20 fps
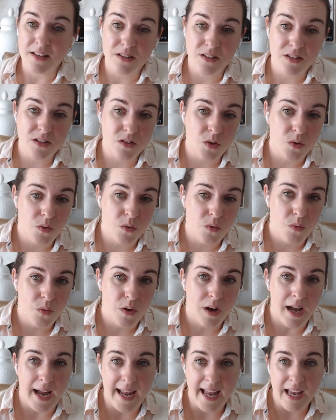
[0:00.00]

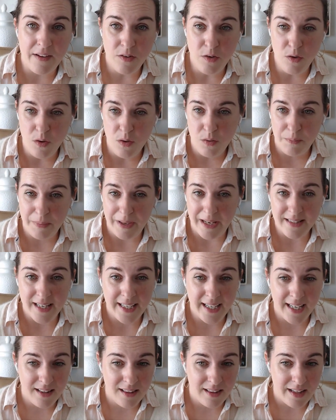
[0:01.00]
so I have a whole piece I
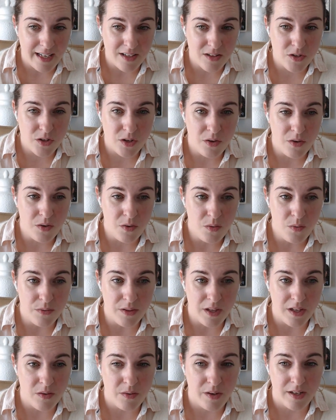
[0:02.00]
can link to
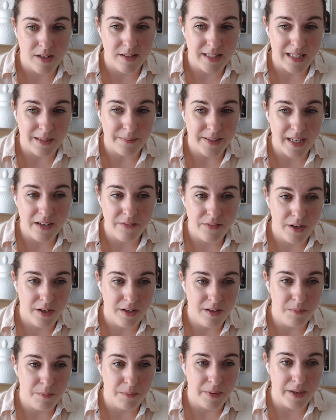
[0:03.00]
that you can deep dive
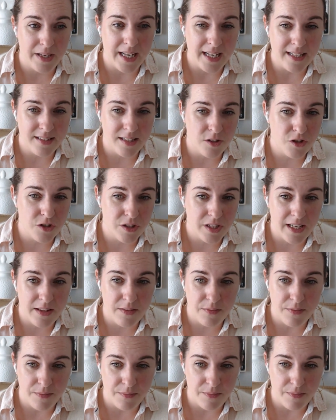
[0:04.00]
on, but essentially
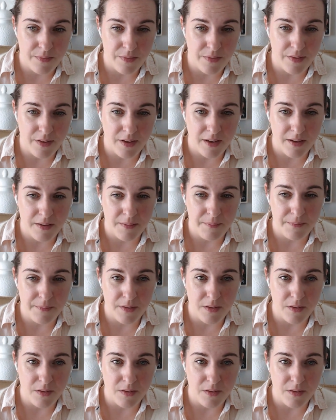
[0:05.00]
the